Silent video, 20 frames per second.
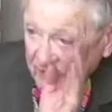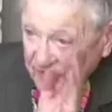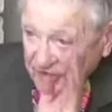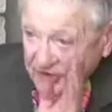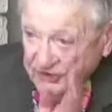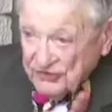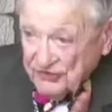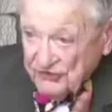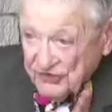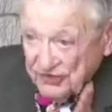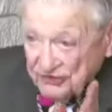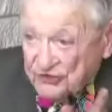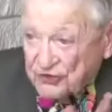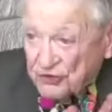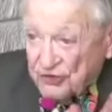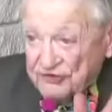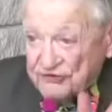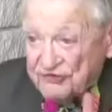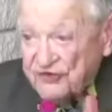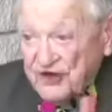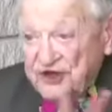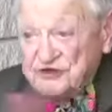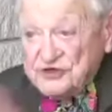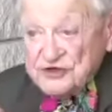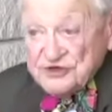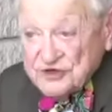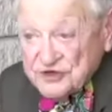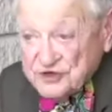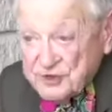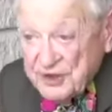measure things going
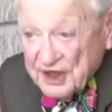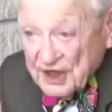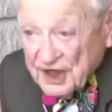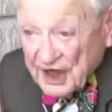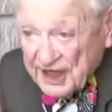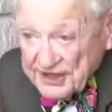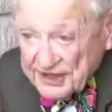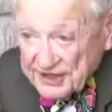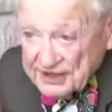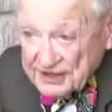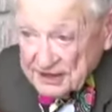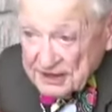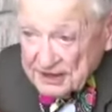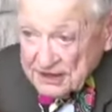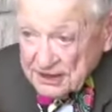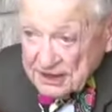faster than the speed of light.